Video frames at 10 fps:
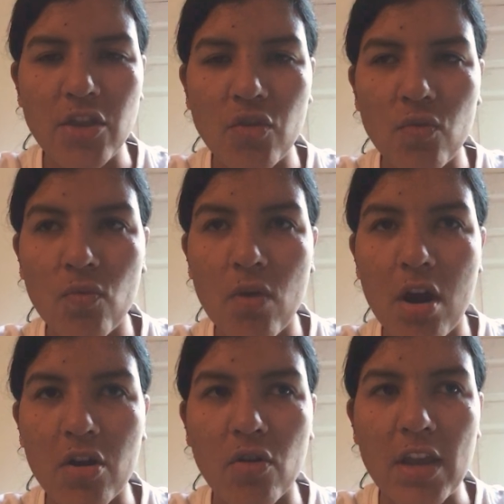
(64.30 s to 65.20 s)
and you
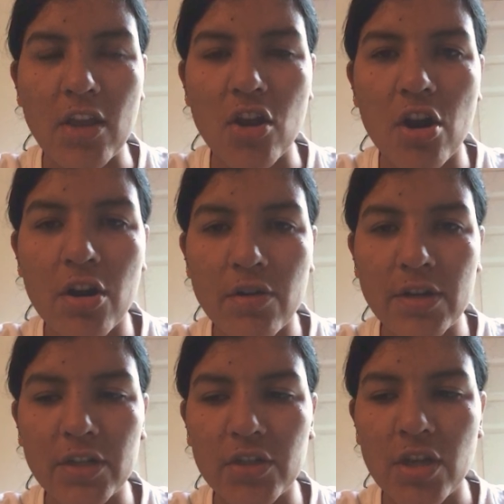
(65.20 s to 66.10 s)
are
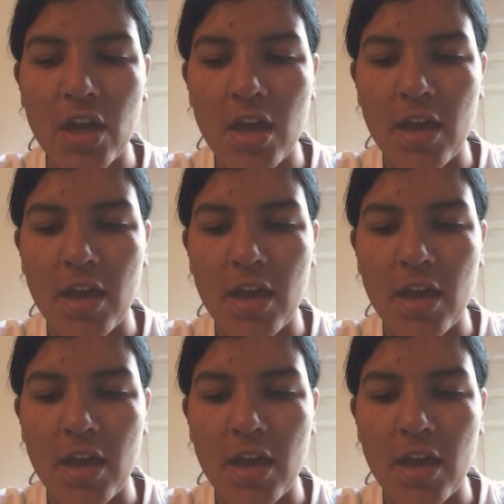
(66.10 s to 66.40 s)
encouraged